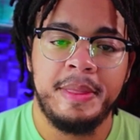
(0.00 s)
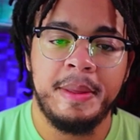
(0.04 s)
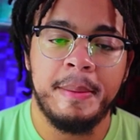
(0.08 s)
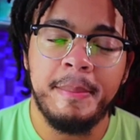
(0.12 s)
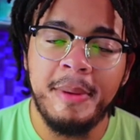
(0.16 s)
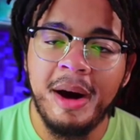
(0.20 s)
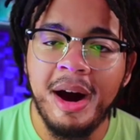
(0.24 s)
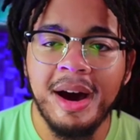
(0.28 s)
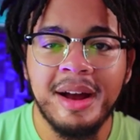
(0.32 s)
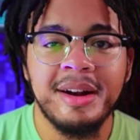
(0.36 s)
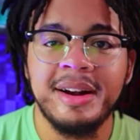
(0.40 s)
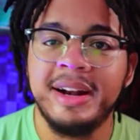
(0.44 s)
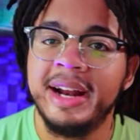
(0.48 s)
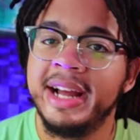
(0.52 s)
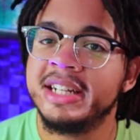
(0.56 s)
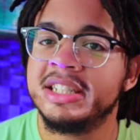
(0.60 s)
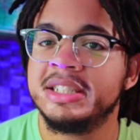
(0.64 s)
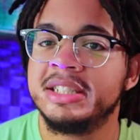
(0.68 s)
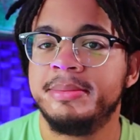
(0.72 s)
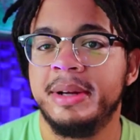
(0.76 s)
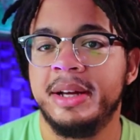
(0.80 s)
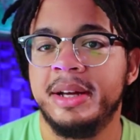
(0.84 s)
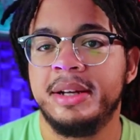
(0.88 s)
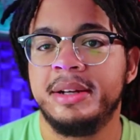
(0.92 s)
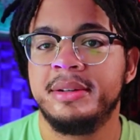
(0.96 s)
The modern
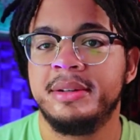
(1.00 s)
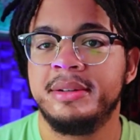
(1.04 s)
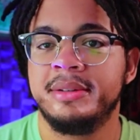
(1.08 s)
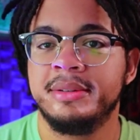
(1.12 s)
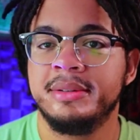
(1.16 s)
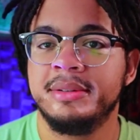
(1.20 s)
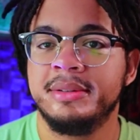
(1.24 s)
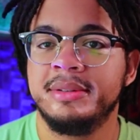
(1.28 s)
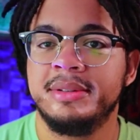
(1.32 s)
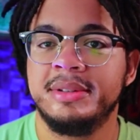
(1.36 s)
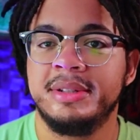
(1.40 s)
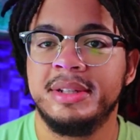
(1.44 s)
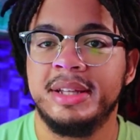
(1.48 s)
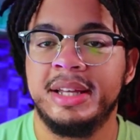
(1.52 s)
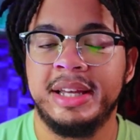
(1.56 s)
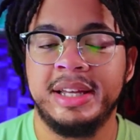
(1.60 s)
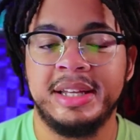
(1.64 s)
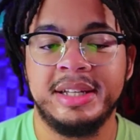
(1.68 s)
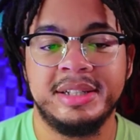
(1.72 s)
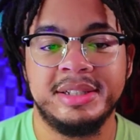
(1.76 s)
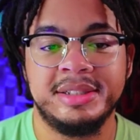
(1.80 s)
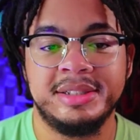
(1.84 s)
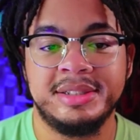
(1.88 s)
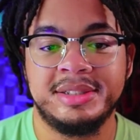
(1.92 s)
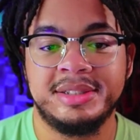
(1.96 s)
X-Men
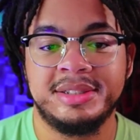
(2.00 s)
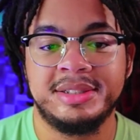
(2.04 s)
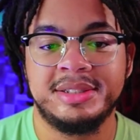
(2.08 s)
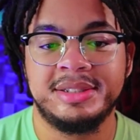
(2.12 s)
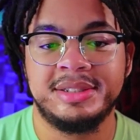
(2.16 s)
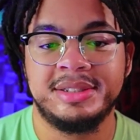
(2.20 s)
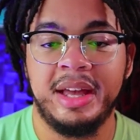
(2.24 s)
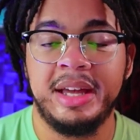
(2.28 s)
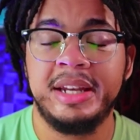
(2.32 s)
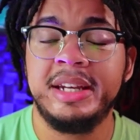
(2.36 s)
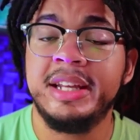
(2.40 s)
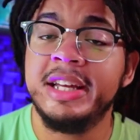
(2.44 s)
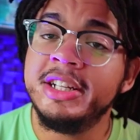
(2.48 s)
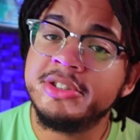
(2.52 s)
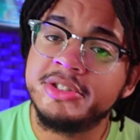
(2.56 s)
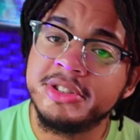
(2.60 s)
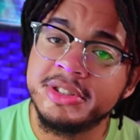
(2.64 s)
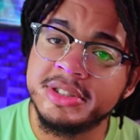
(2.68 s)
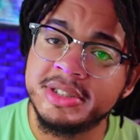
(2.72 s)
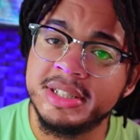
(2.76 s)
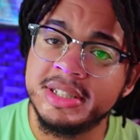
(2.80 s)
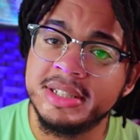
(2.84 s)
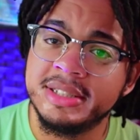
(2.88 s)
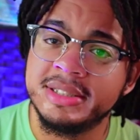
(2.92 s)
is an interesting